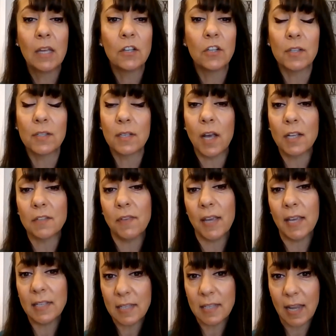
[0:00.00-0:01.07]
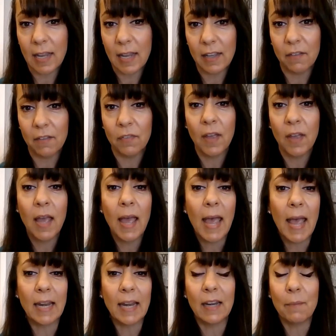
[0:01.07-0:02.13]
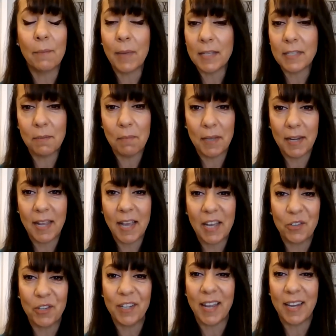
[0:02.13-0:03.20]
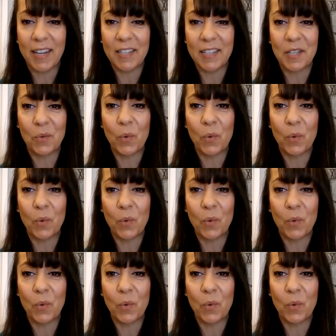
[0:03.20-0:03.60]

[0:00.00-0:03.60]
She's a Las Vegas native and an amazing pediatric dentist,